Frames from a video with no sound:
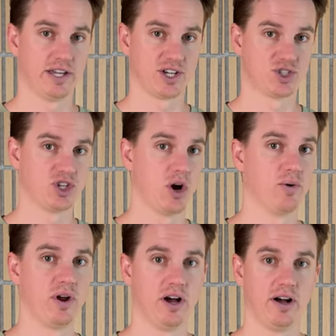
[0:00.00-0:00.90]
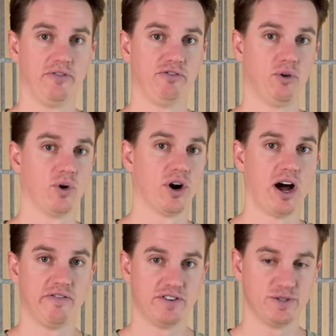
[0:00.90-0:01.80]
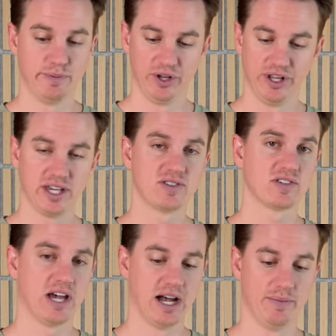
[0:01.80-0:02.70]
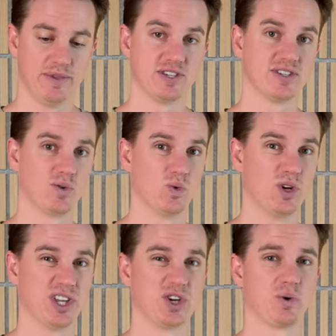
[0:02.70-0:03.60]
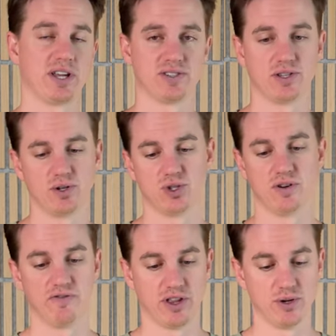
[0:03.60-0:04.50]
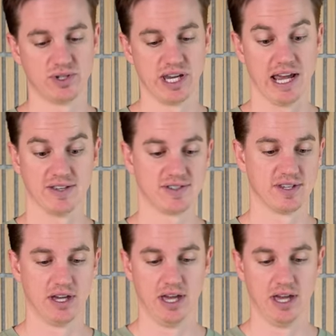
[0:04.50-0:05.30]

stone floor office buildings. This is a really great solution for those days.